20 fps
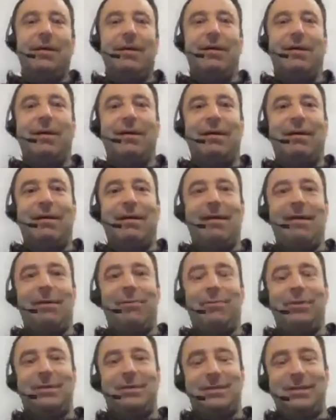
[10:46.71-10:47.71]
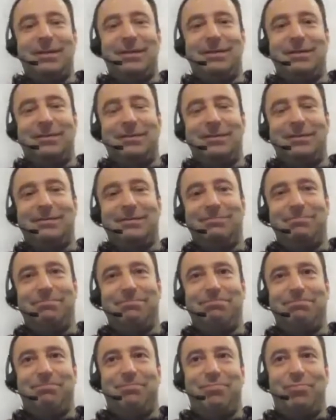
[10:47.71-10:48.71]
which is
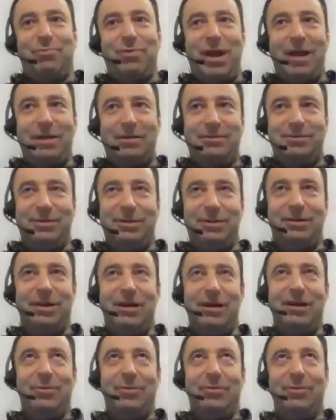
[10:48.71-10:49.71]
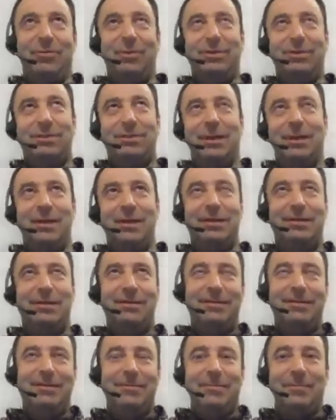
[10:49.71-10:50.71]
practical, or we
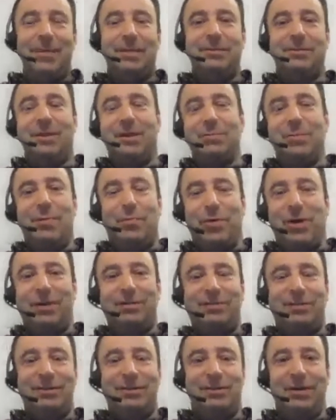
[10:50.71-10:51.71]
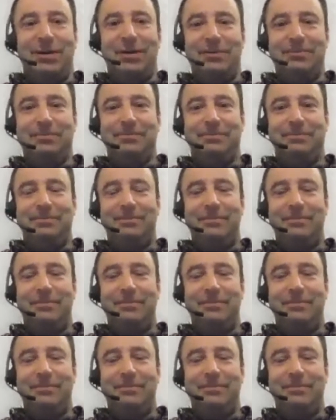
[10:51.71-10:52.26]
say semi-practical.